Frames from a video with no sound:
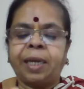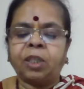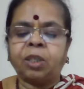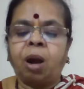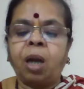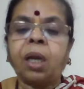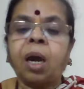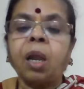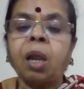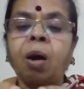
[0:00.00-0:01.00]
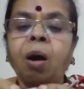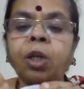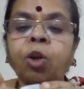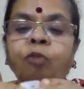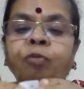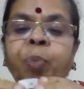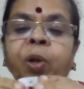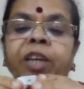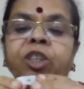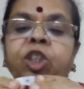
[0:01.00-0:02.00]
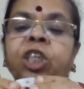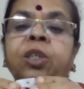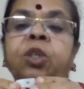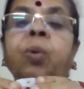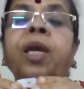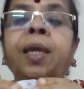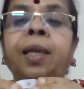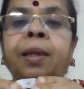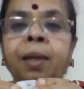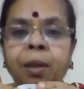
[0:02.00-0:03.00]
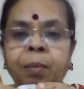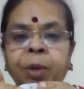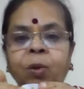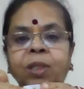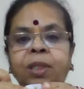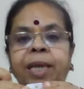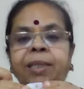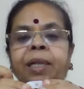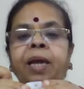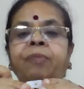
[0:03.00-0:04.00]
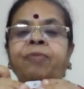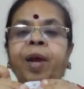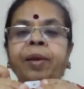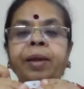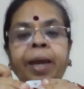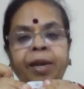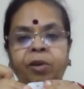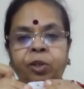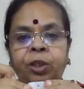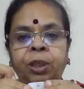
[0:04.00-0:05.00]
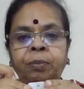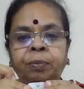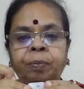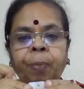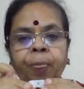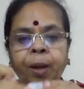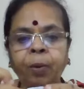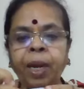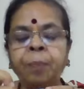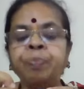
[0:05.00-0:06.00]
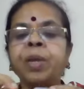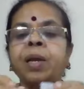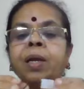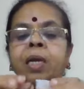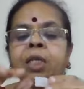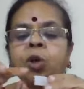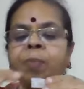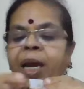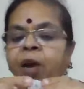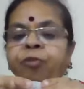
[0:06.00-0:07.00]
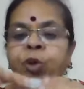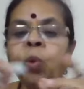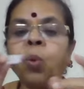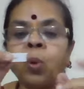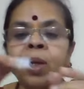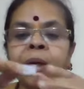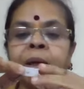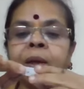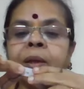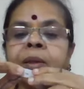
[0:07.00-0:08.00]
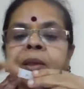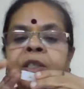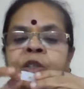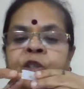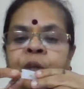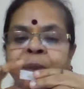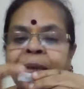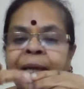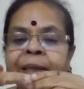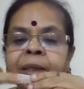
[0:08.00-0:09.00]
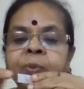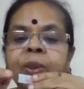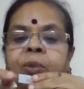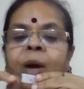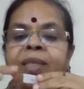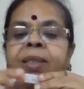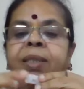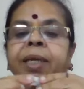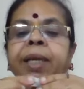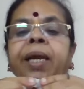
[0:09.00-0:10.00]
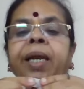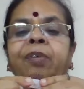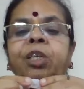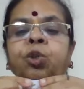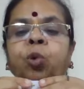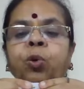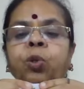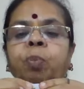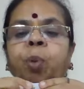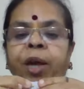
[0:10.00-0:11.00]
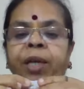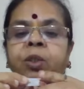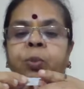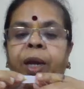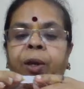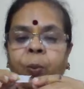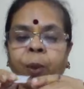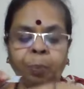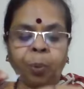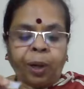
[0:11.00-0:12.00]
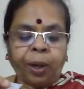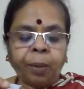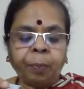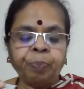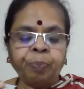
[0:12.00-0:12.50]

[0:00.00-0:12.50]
It has got a lot of potential to heal because it has life and energy. Okay. So make a few strips like this with one seed, and I will show you the points where you will put it.